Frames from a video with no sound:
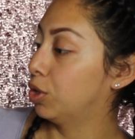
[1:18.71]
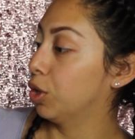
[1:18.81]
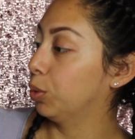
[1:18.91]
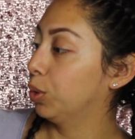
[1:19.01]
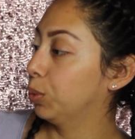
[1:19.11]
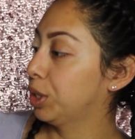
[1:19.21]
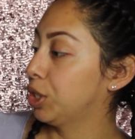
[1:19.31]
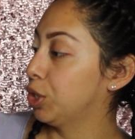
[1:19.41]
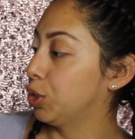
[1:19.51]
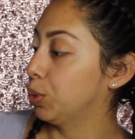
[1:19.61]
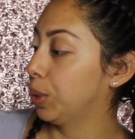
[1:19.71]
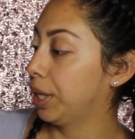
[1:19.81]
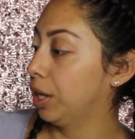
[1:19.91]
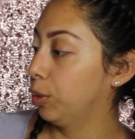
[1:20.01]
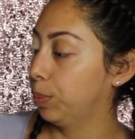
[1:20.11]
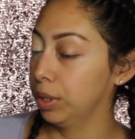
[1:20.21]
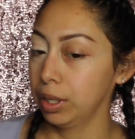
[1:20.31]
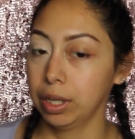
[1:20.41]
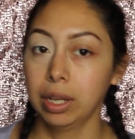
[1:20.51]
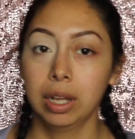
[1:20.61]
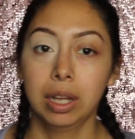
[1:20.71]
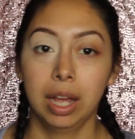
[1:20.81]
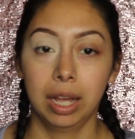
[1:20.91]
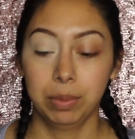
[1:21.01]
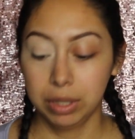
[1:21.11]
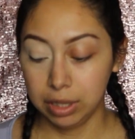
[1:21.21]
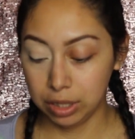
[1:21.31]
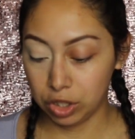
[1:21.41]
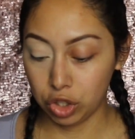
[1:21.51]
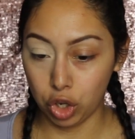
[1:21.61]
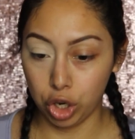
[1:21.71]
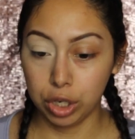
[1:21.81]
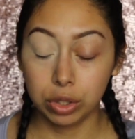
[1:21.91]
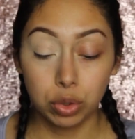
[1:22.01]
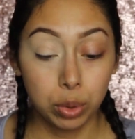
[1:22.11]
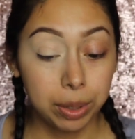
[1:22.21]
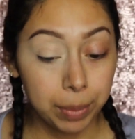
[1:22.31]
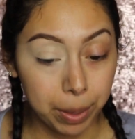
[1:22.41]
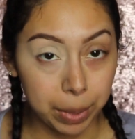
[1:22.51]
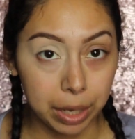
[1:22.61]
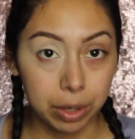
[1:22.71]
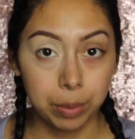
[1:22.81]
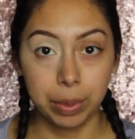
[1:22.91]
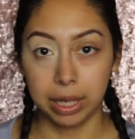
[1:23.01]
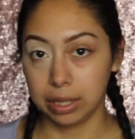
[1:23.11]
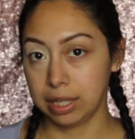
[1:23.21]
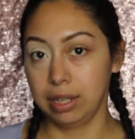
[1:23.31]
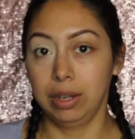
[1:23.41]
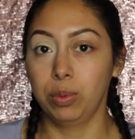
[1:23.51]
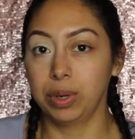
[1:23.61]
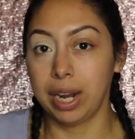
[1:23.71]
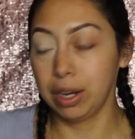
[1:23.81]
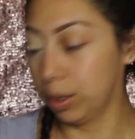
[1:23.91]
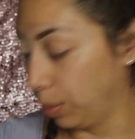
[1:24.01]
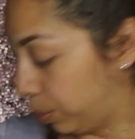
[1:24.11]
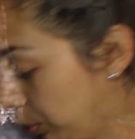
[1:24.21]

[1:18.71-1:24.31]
don't know what to do right now, but I'm just gonna start doing my makeup and see what I come